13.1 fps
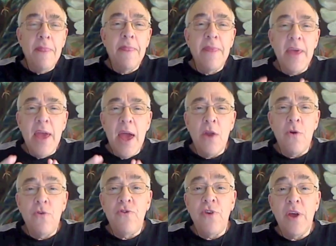the
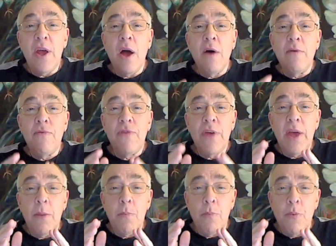energy of
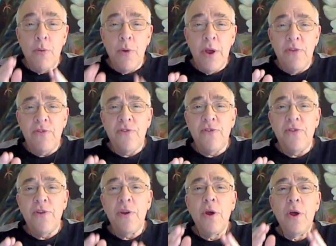the
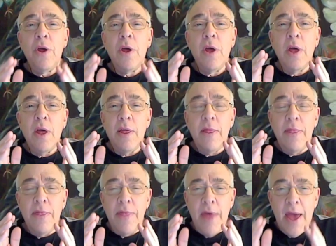priest
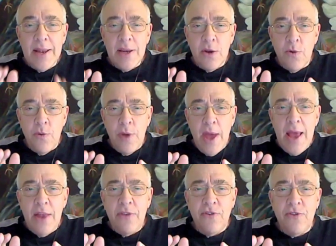that
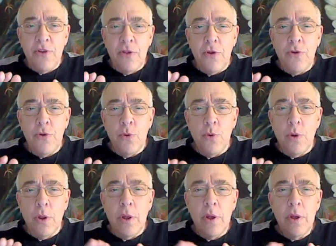creates the
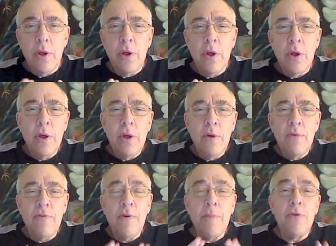tool
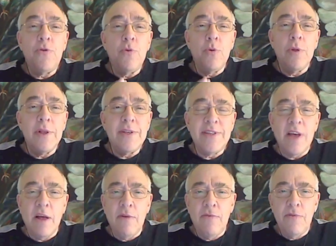from the tool itself.